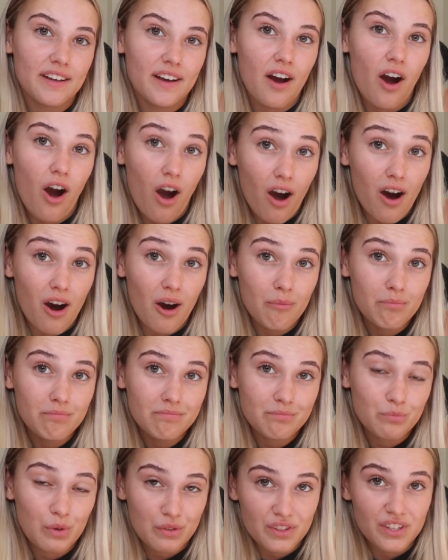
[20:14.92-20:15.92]

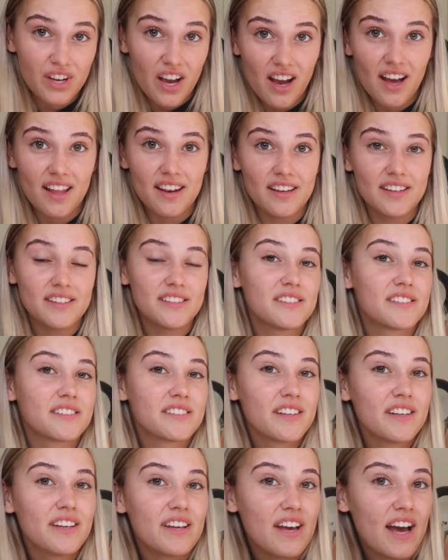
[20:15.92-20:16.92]
arm with the curlers.
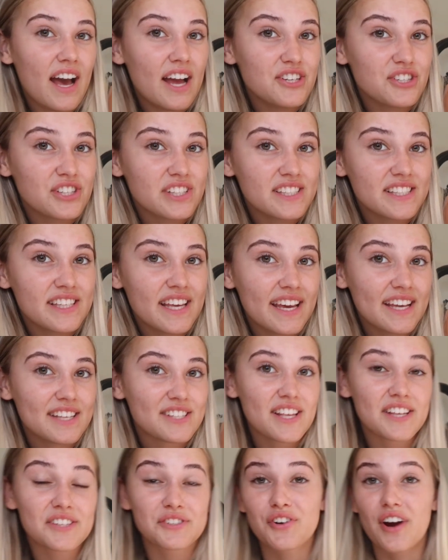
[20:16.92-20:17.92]
As you can see, so
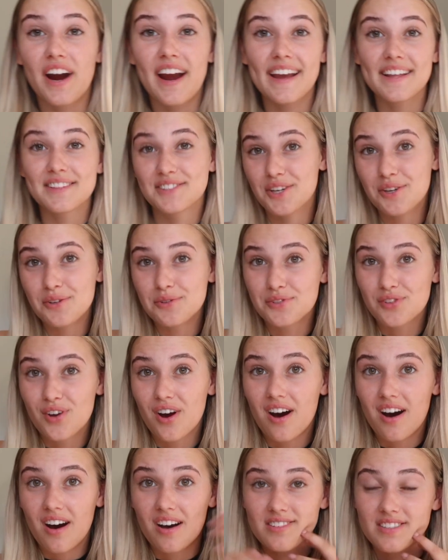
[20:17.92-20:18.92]
that's great. Two
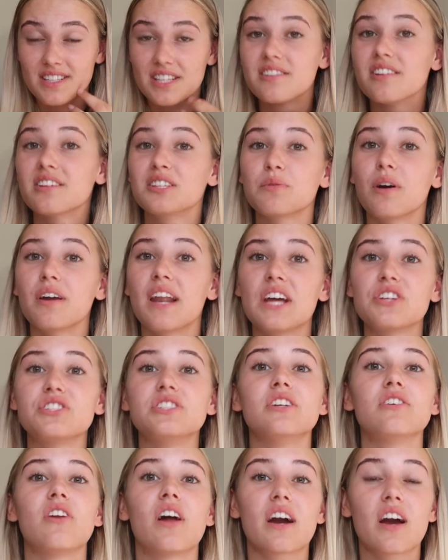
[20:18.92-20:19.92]
scars. This one
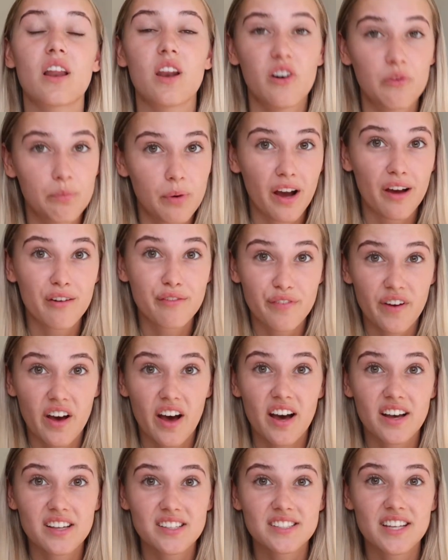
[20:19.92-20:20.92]
actually looked like a love bite
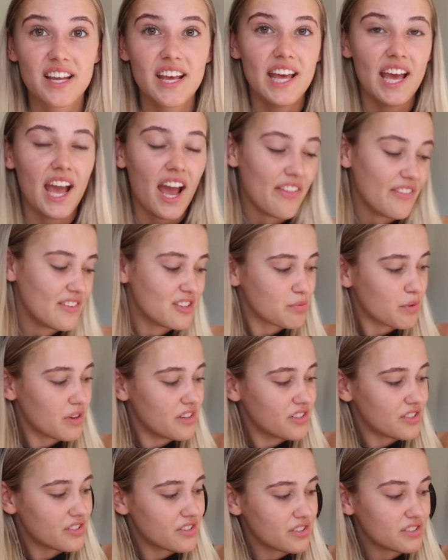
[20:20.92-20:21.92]
at first. And this
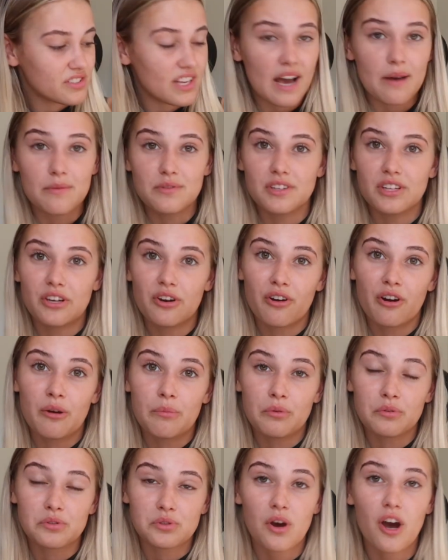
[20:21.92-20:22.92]
one just looks absolutely
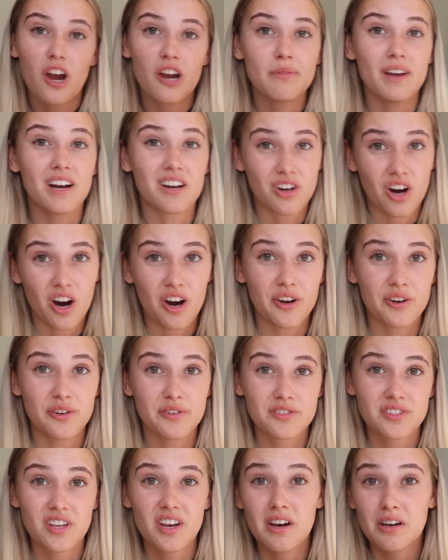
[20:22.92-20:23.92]
horrible. So I hope that goes.